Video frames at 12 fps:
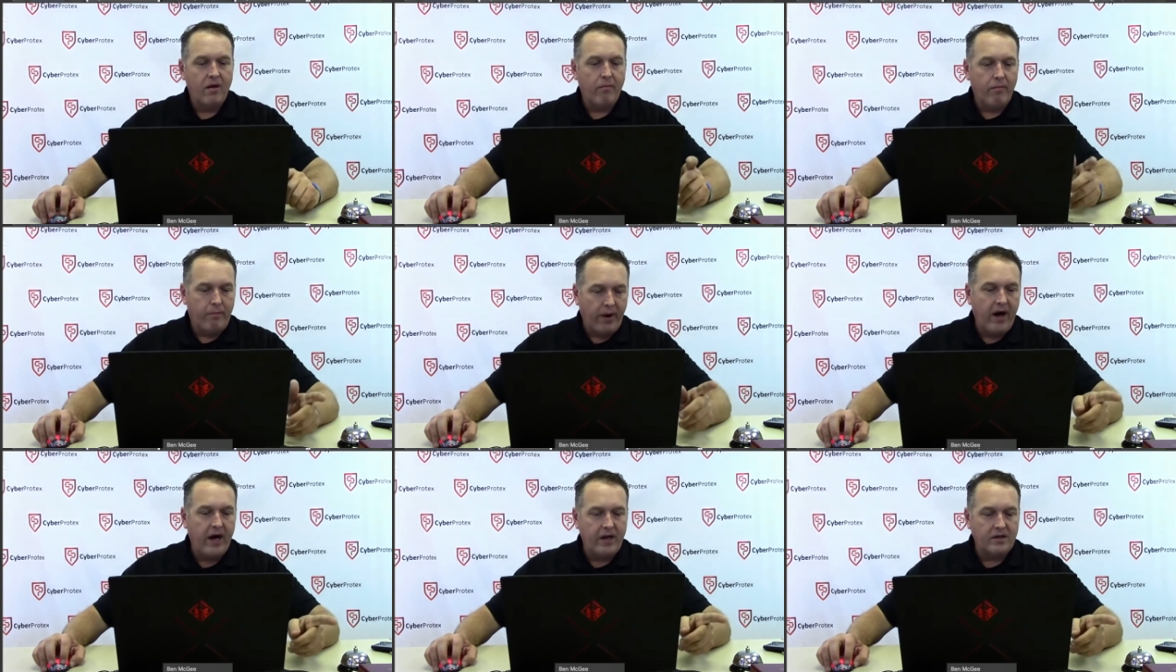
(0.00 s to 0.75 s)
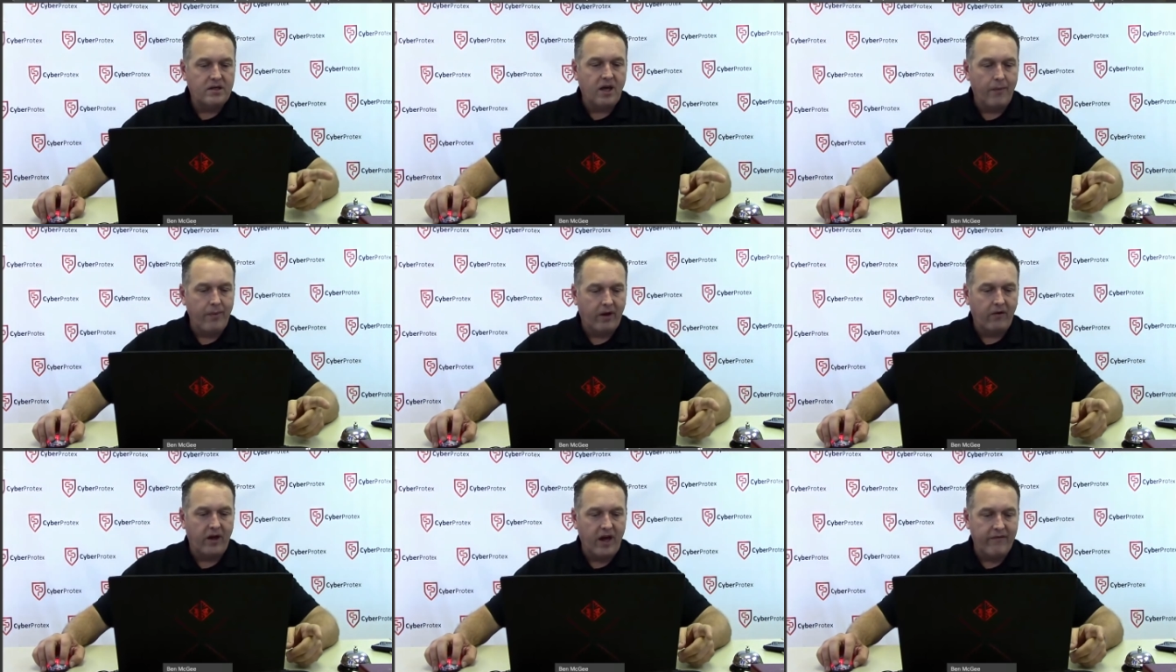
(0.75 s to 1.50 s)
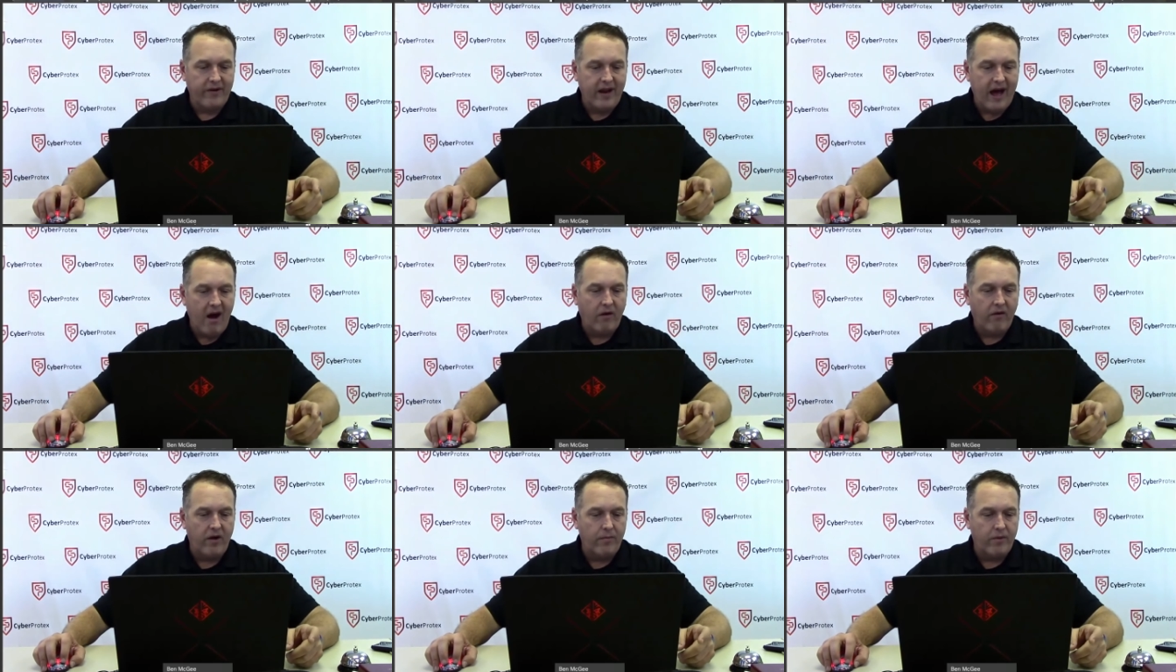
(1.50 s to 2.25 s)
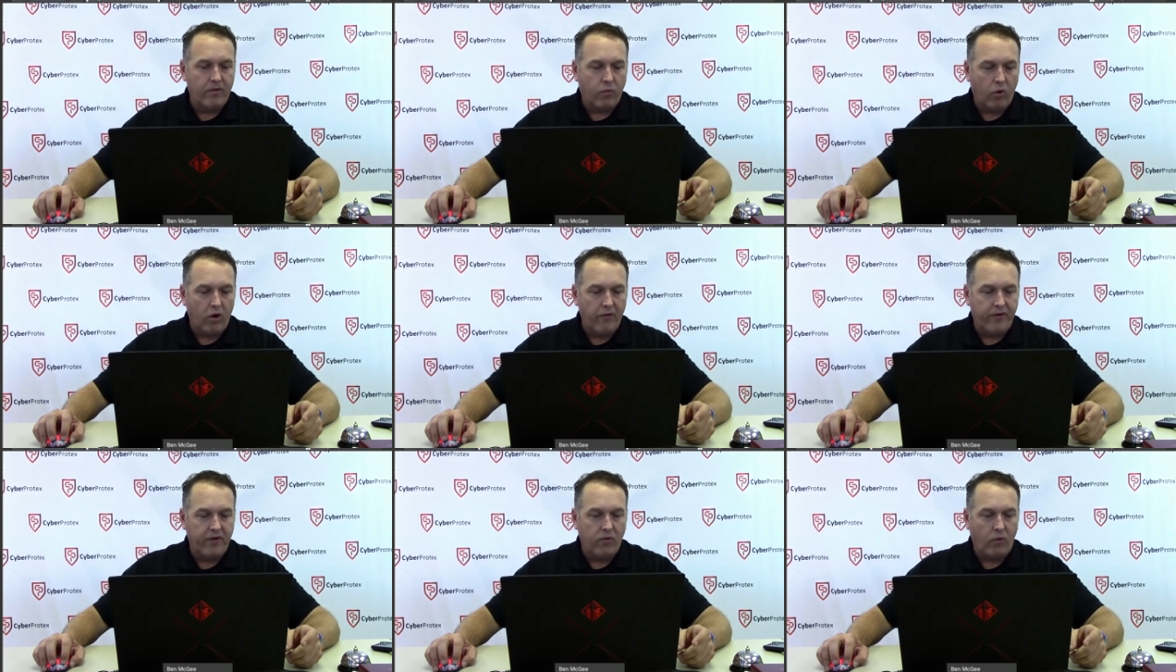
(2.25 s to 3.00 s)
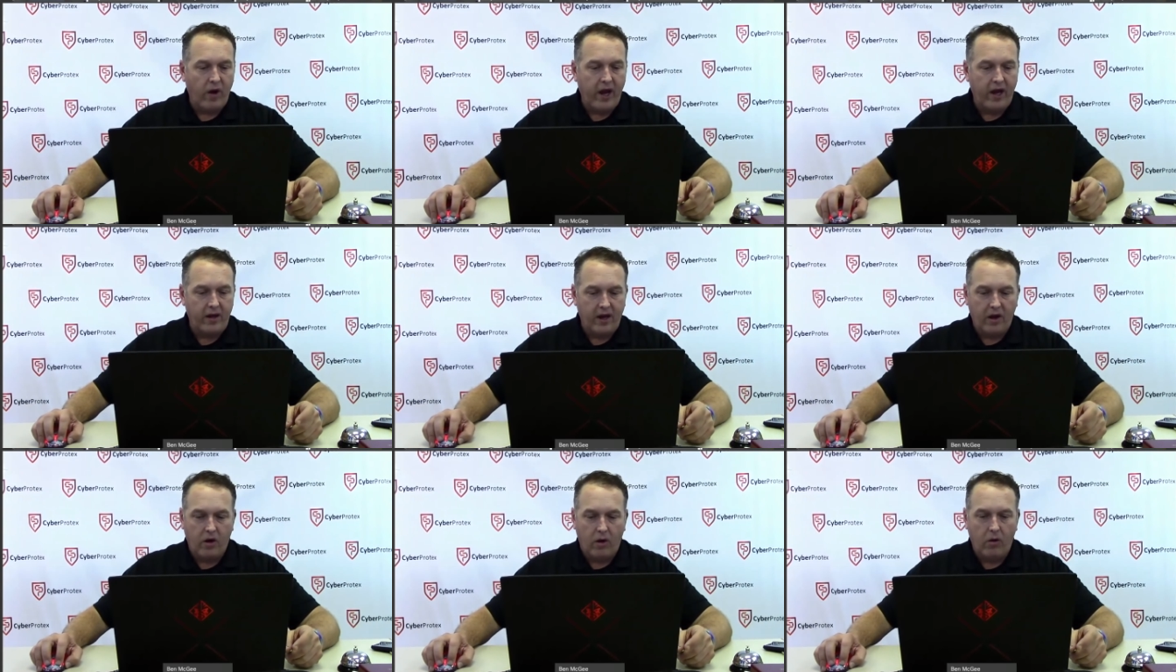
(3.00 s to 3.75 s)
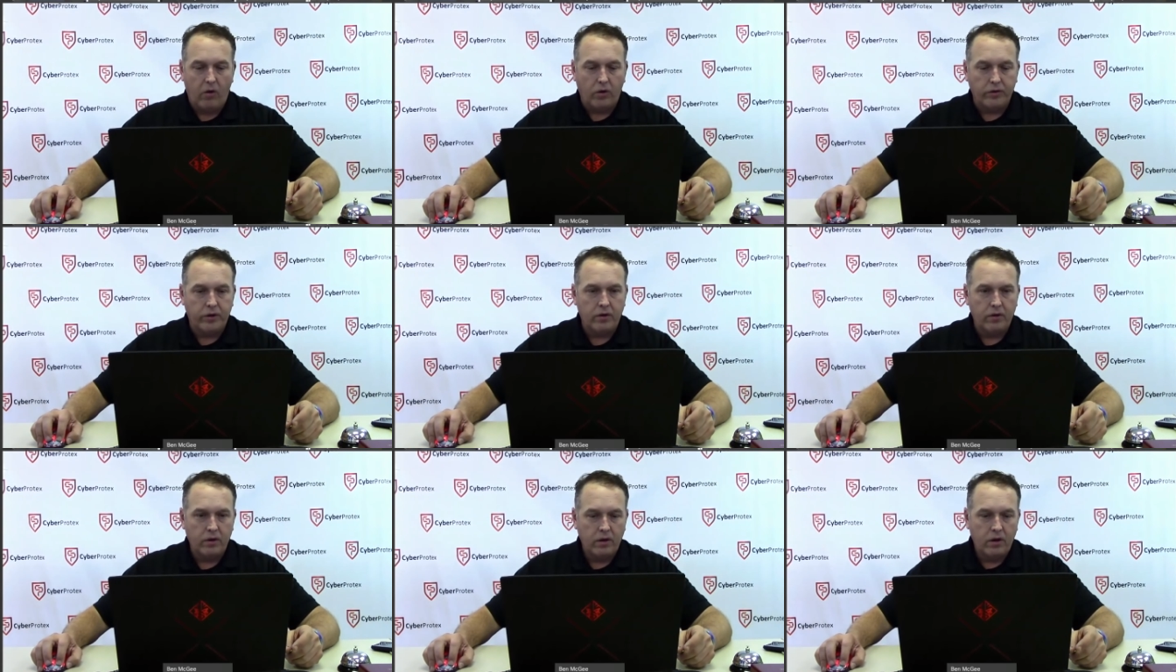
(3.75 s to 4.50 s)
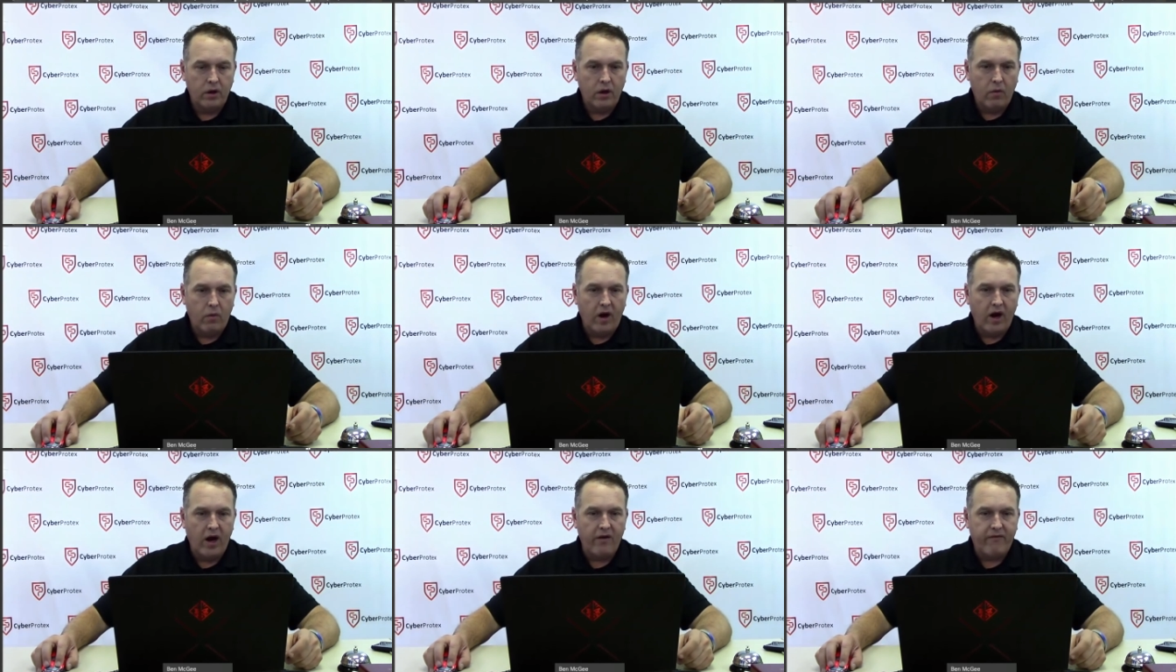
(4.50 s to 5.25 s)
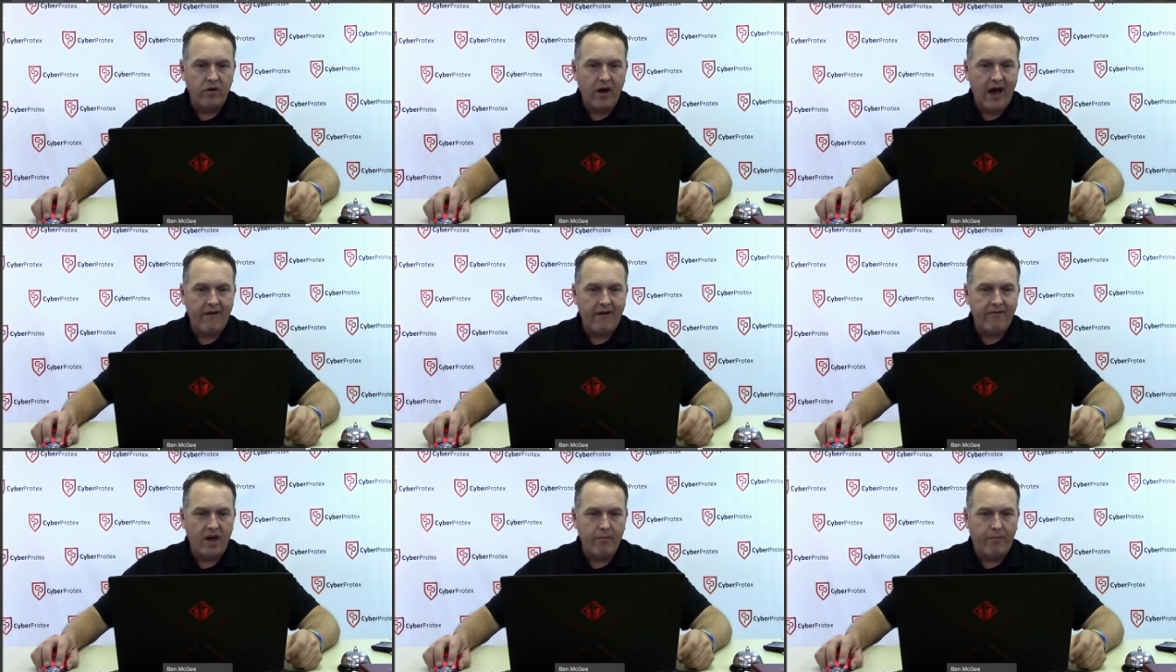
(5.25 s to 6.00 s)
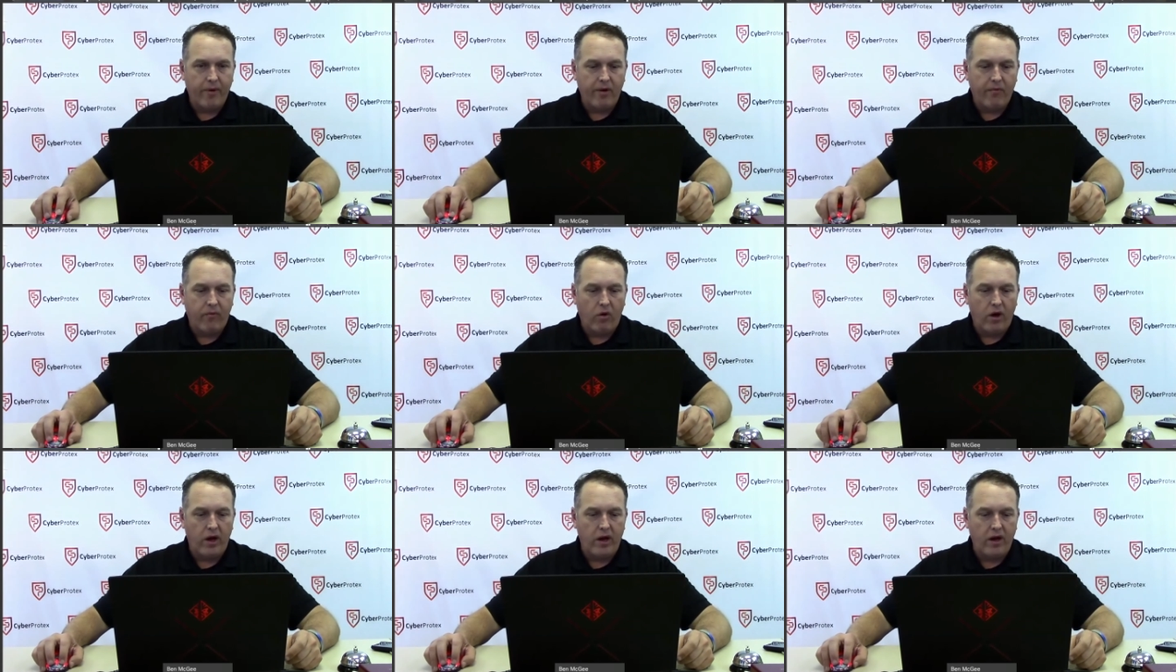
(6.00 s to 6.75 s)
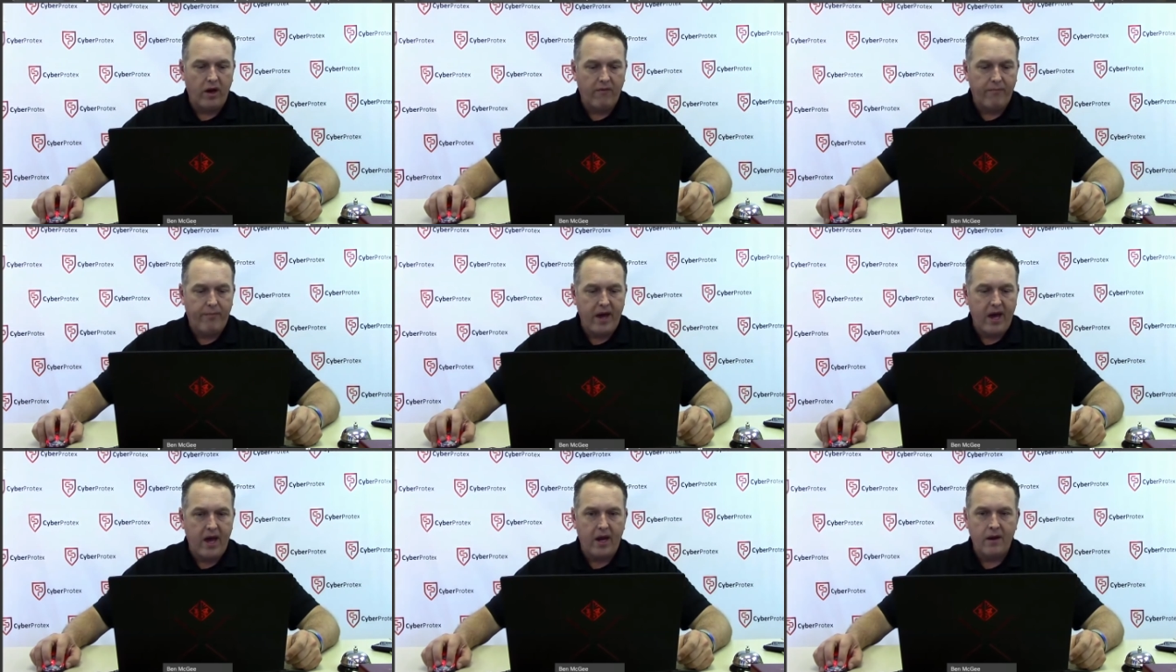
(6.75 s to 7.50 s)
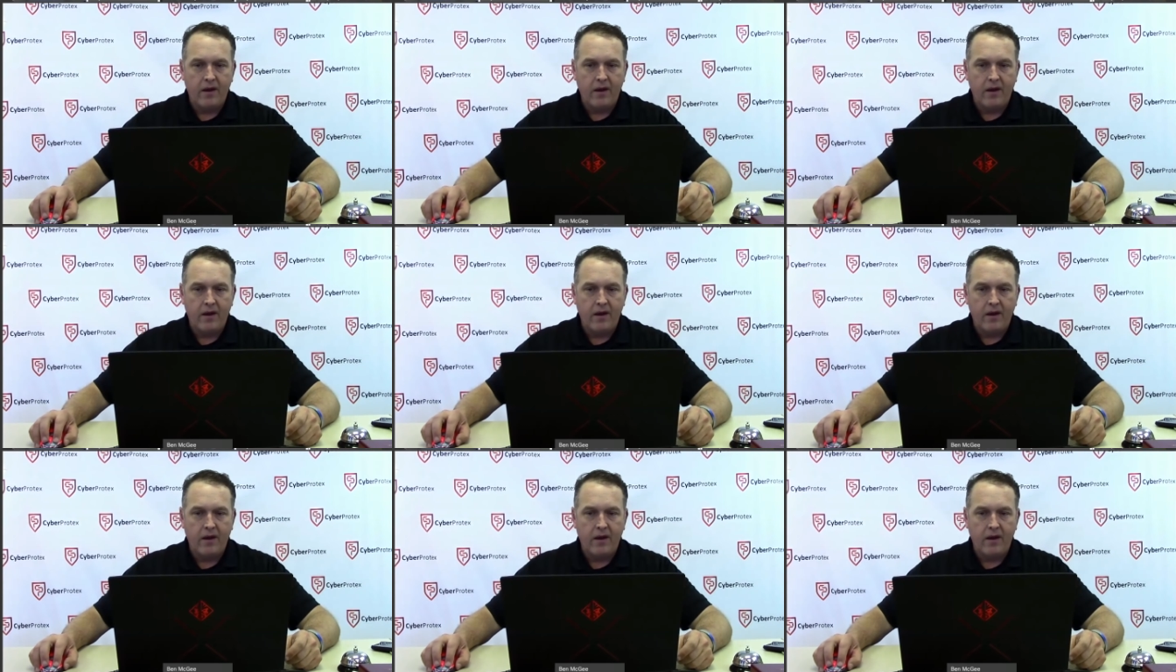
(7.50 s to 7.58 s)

But typically, if an algorithm is worth its weight in gold, where if you have the input of one of Ben,